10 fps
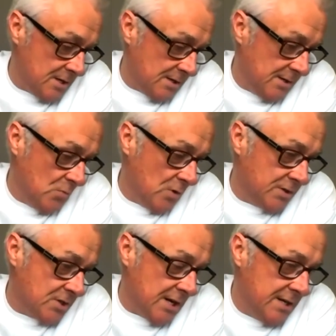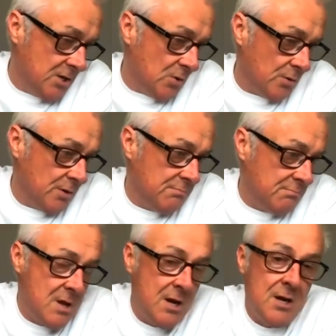I worked at Acorn
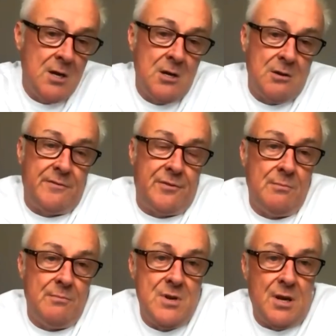from